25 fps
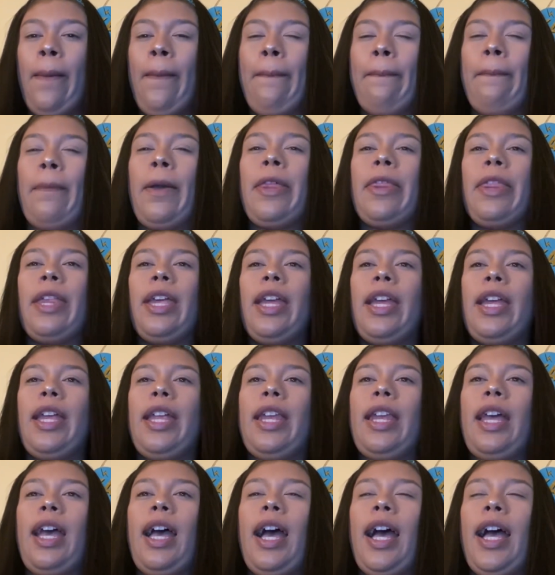But
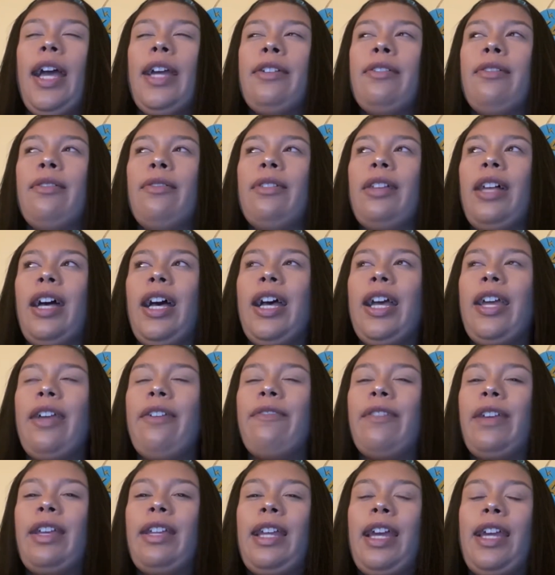then I go live
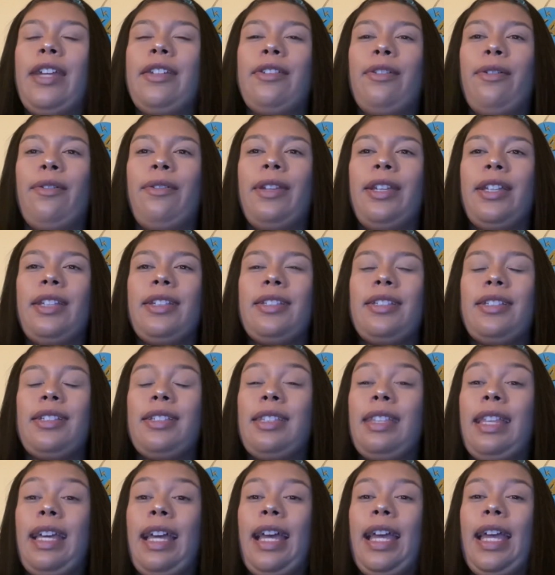and I noticed
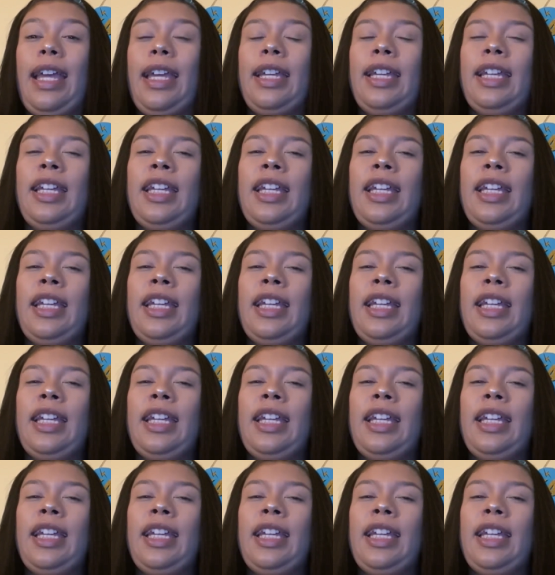that